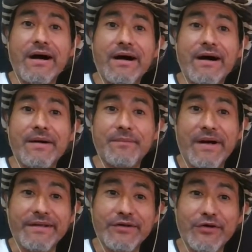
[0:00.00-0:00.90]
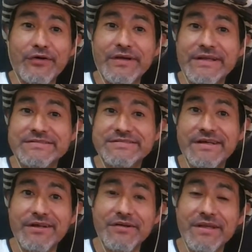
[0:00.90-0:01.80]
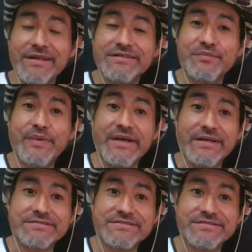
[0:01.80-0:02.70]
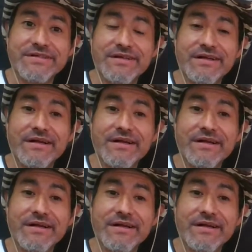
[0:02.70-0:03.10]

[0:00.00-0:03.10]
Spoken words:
I know it's not looking its best,